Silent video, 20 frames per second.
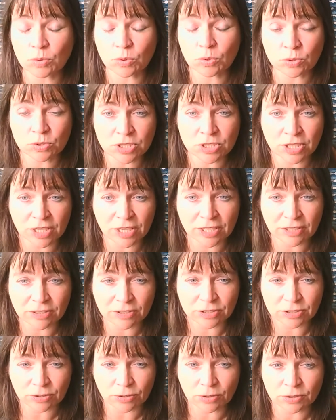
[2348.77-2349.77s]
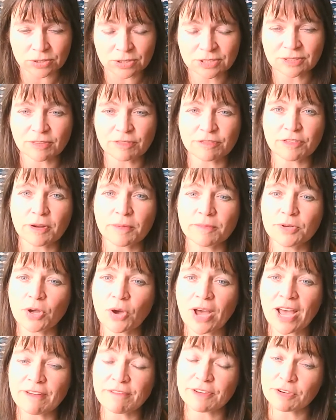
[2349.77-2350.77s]
water source from
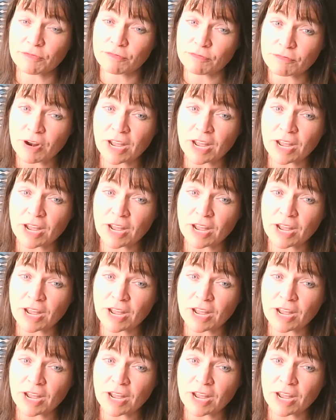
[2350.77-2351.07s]
not having